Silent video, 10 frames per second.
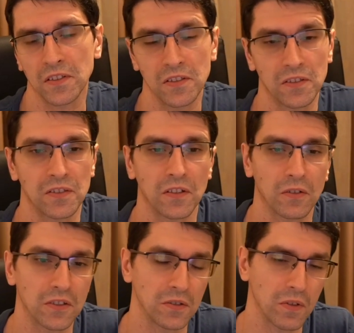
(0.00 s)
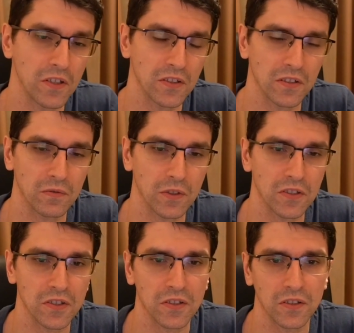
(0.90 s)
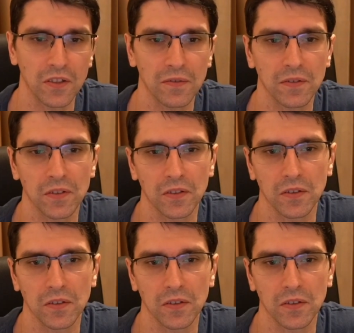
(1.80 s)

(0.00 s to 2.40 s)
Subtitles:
interesting continuation which gives